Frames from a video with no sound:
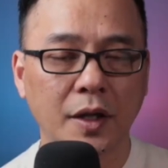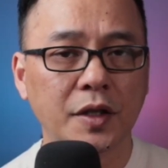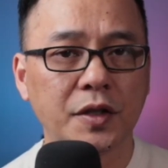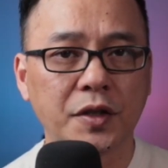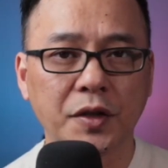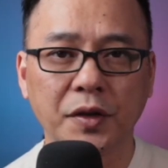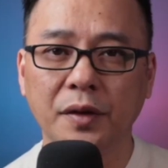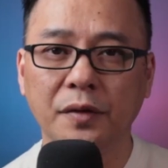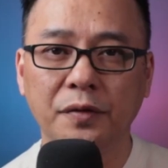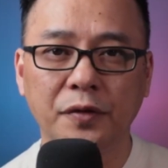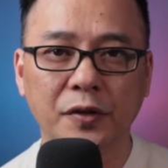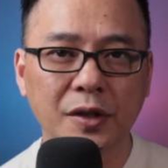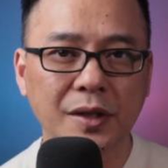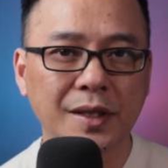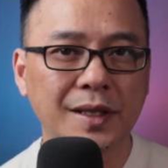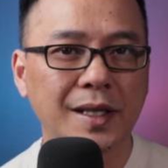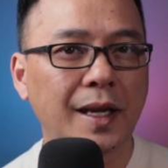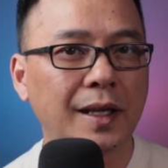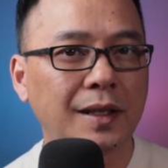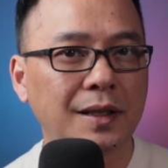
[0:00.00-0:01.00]
So the
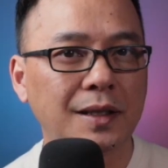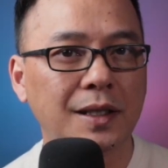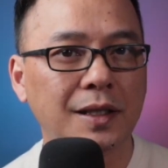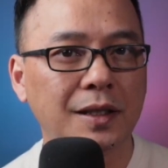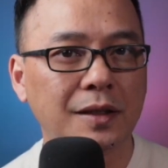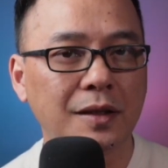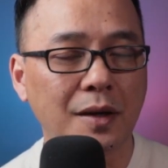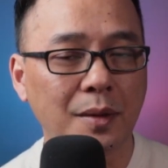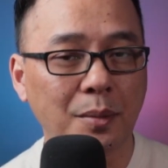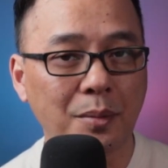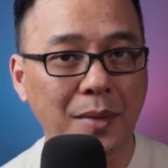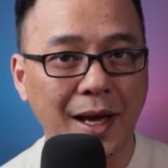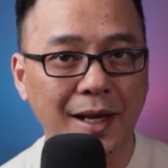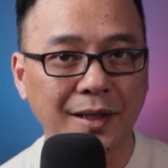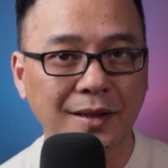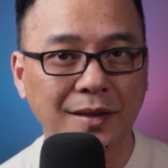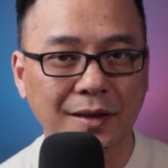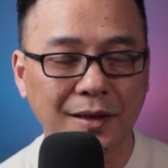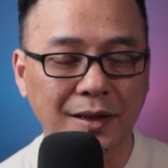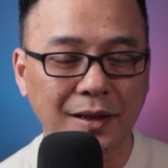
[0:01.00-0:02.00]
first technique on
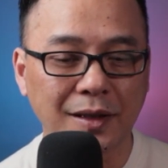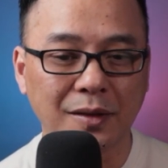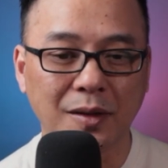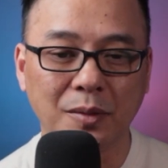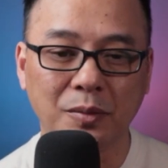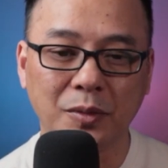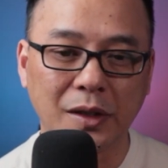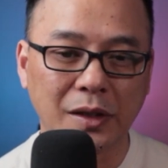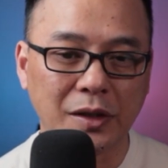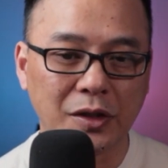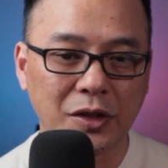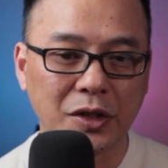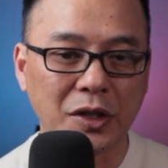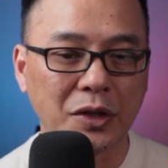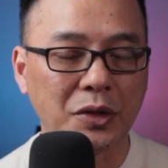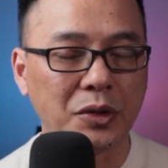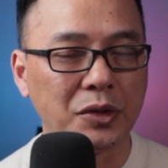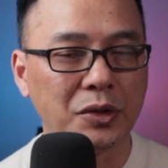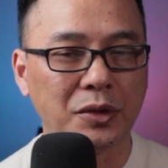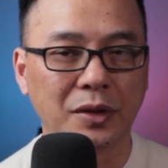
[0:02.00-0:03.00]
masking I'm going to
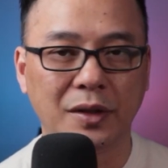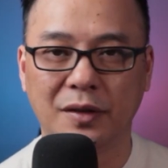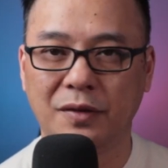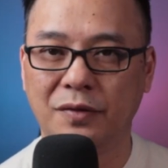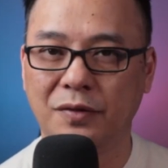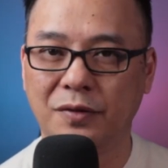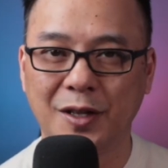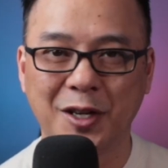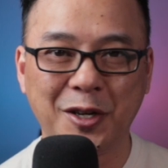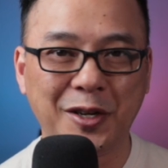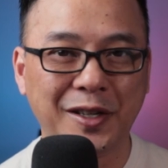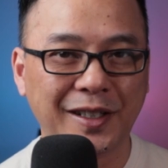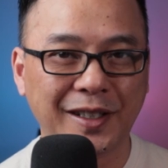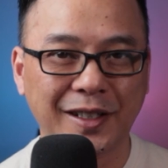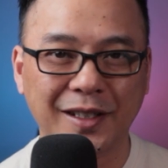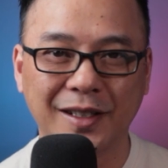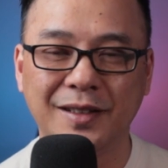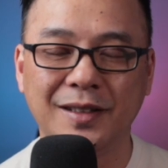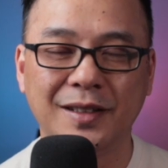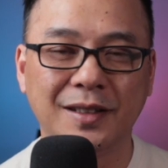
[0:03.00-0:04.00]
show you is
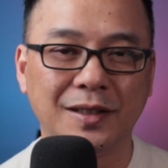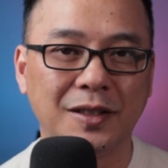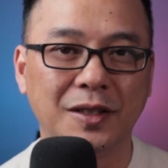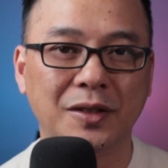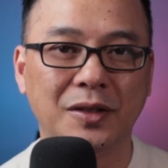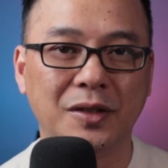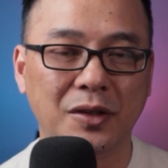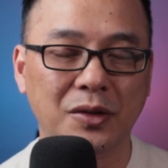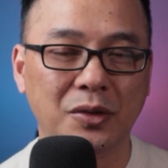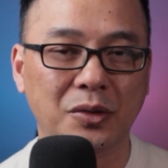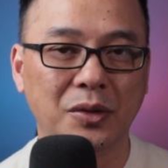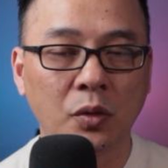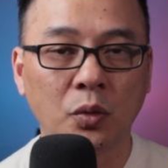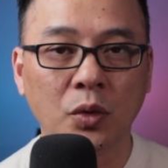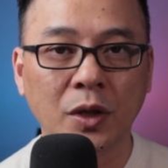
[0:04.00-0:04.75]
very easy to do.